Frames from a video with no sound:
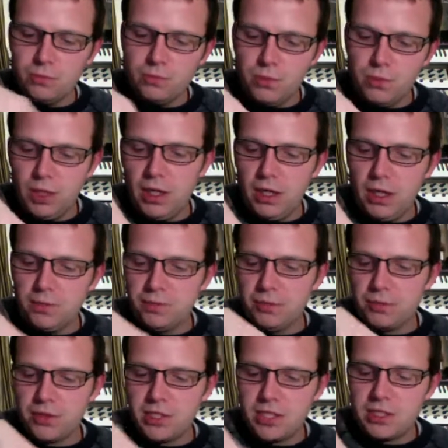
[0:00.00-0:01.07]

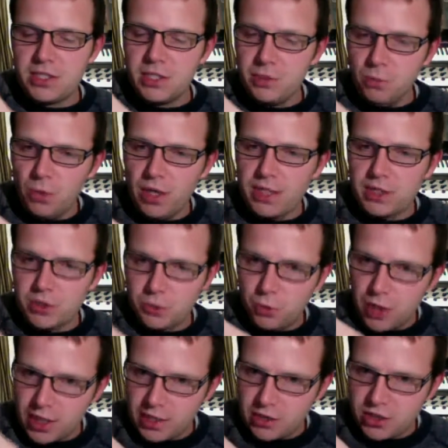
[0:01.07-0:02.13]
16-way
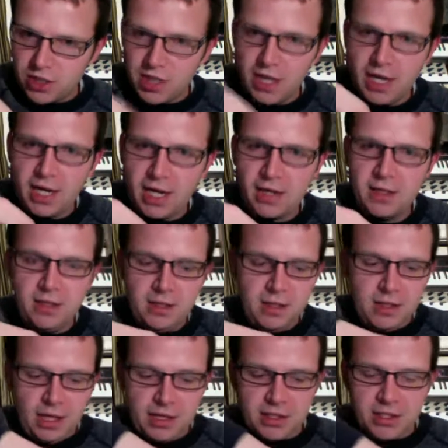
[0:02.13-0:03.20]
switch there
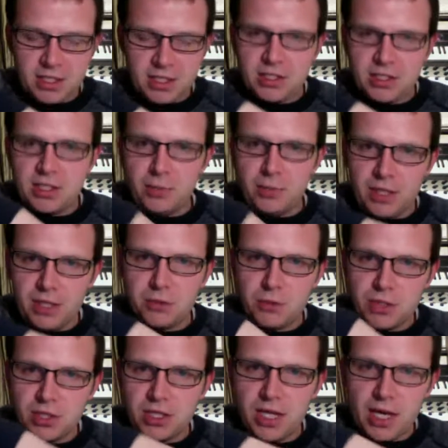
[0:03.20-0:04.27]
and a 16-way
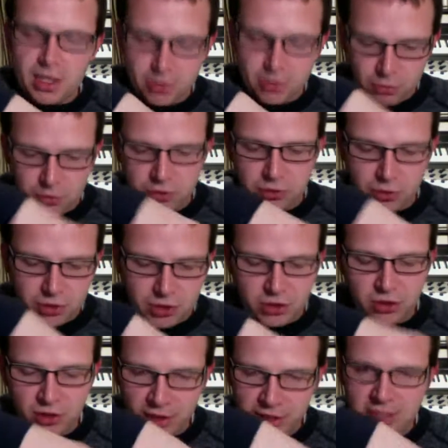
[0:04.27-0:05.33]
switch there that would sort of just
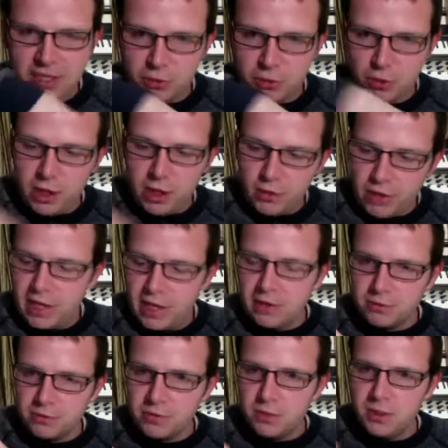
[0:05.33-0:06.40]
clunk its way around.